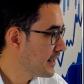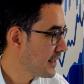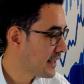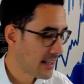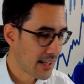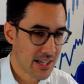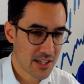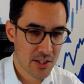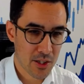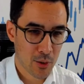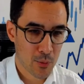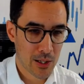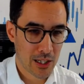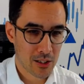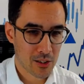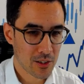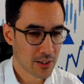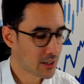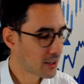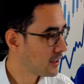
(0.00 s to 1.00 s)
Here's a quick
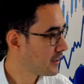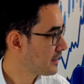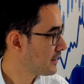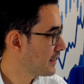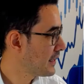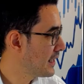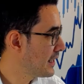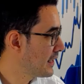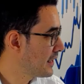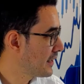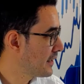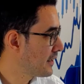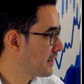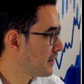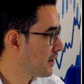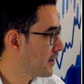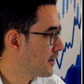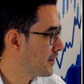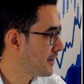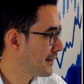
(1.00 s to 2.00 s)
look at the
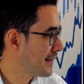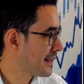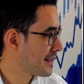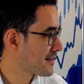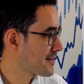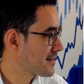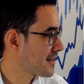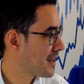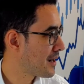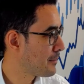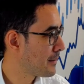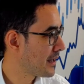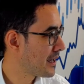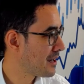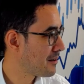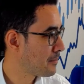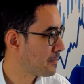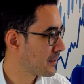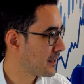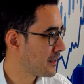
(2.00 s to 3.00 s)
earnings coming
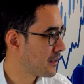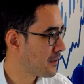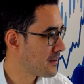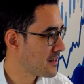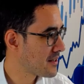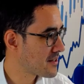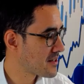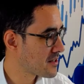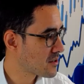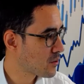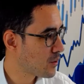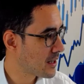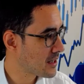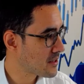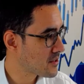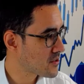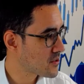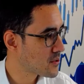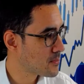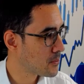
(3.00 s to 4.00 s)
up, and I know this is quite
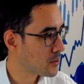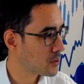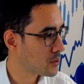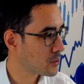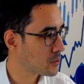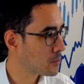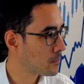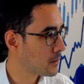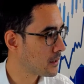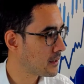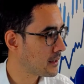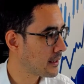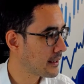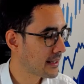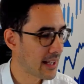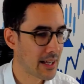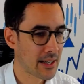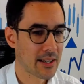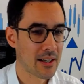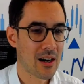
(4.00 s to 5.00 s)
small, but
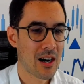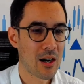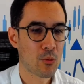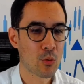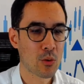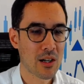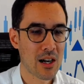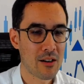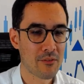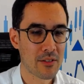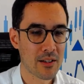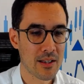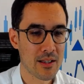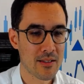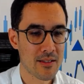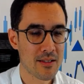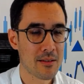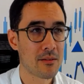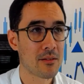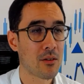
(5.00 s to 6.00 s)
again, I will cover
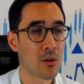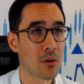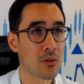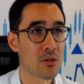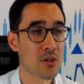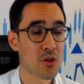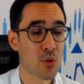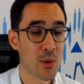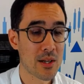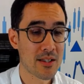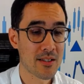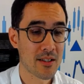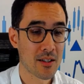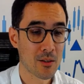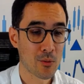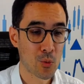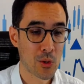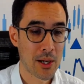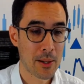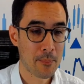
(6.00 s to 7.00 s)
this on Twitter
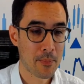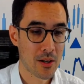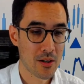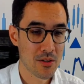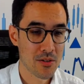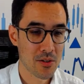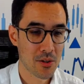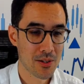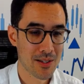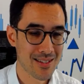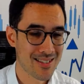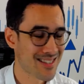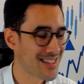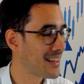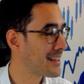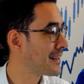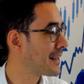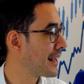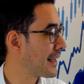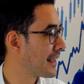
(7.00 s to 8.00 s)
when I post on a
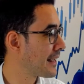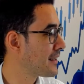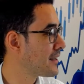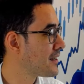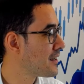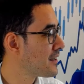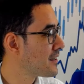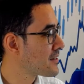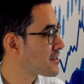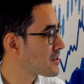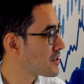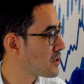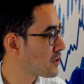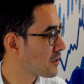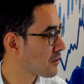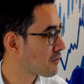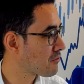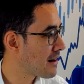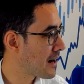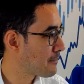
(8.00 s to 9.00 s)
Sunday, so you can
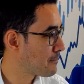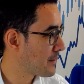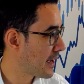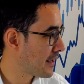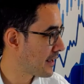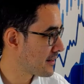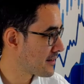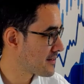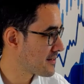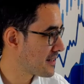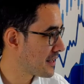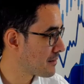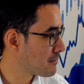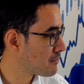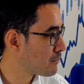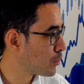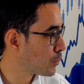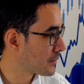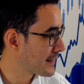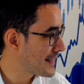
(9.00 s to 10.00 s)
grab that and see it in
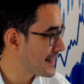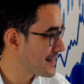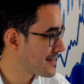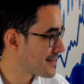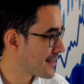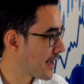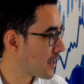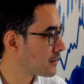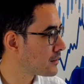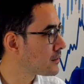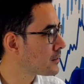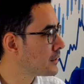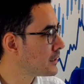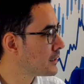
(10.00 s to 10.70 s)
more detail.